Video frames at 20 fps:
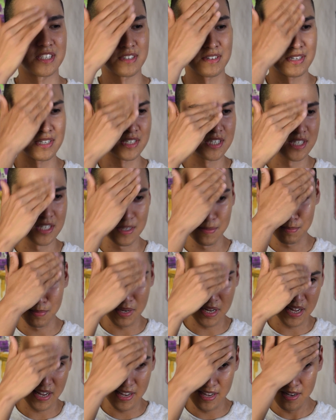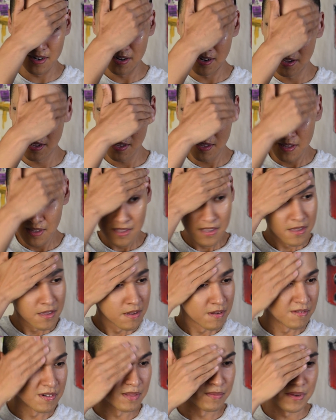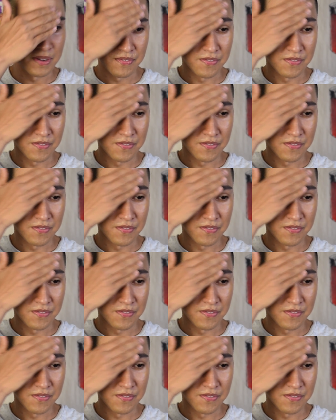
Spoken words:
So I just apply it with my